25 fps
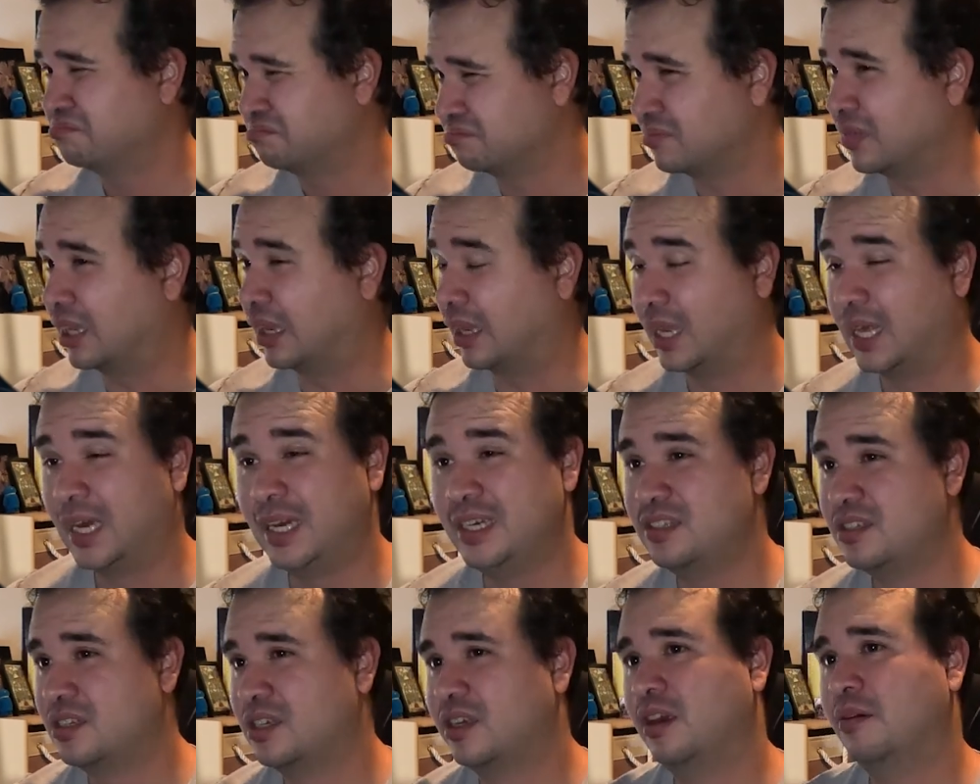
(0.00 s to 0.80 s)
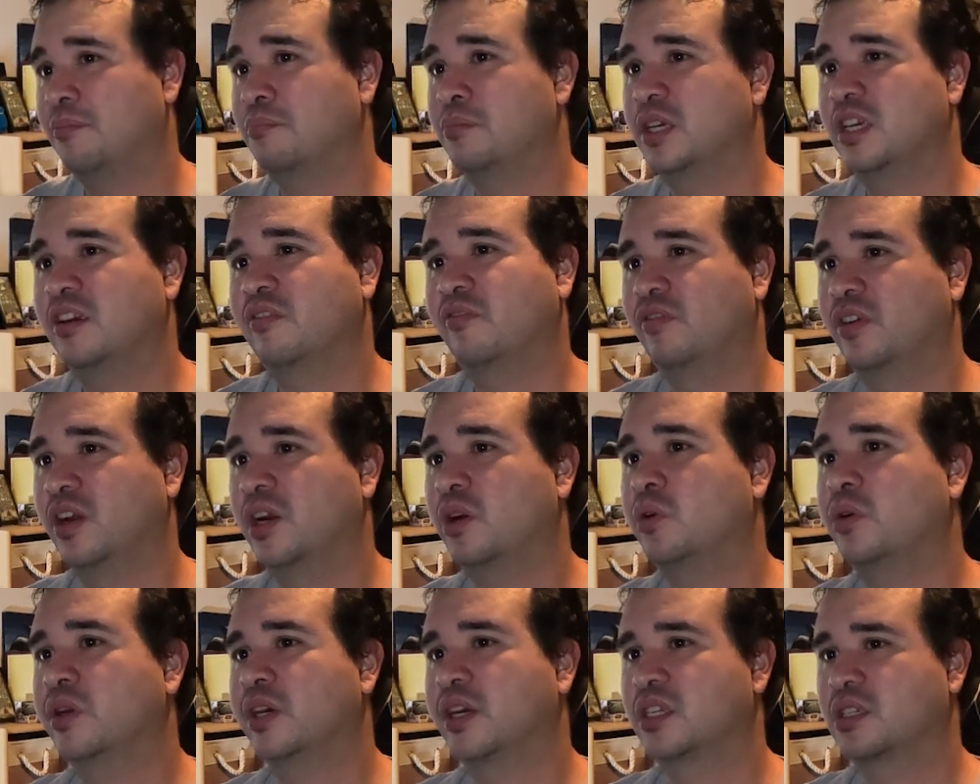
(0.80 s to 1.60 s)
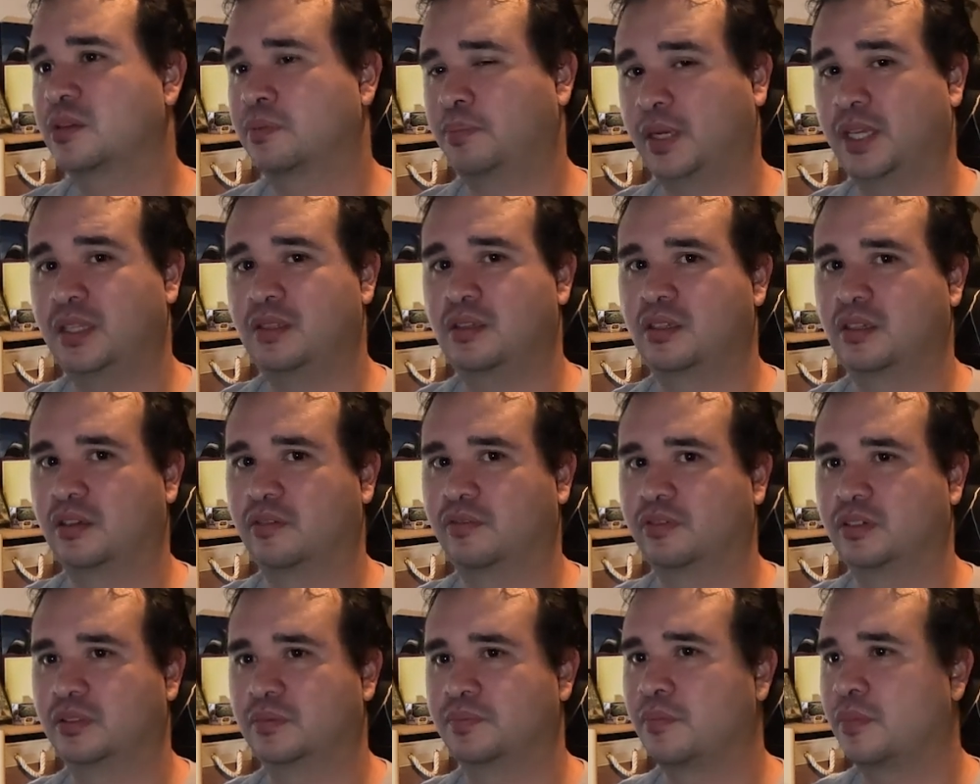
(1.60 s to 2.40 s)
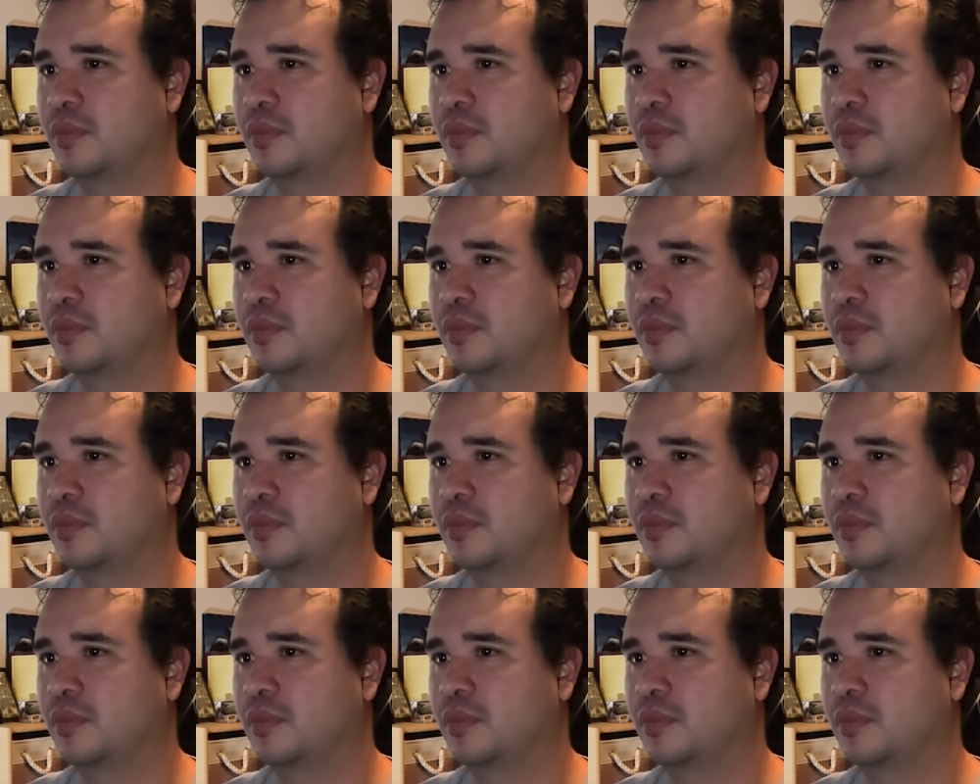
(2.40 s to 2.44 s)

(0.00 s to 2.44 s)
lights can be very expensive,